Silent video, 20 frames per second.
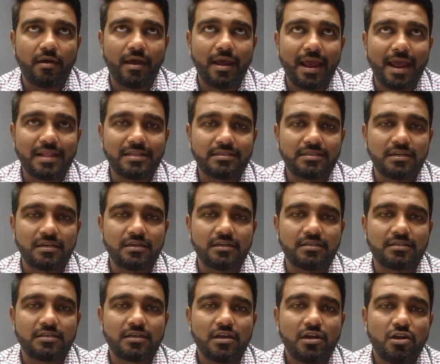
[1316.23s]
answers
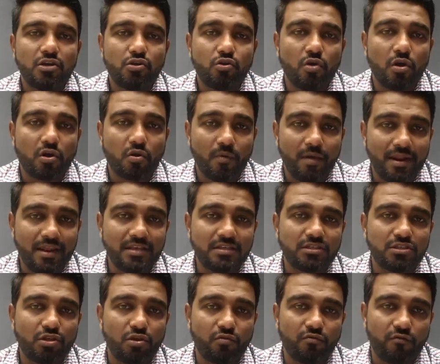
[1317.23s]
to your queries
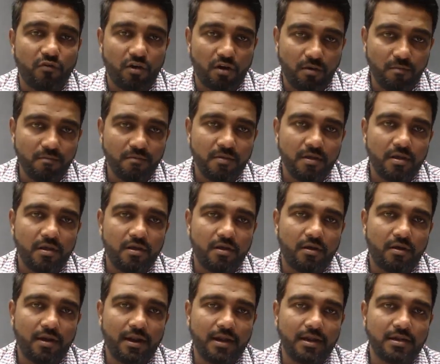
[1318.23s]
through forum
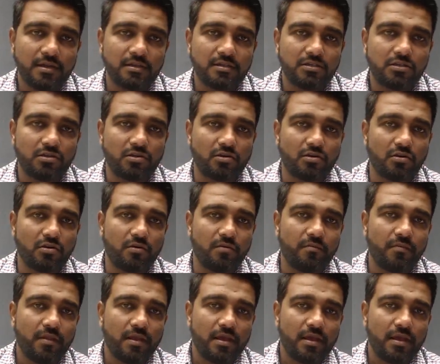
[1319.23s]
all right so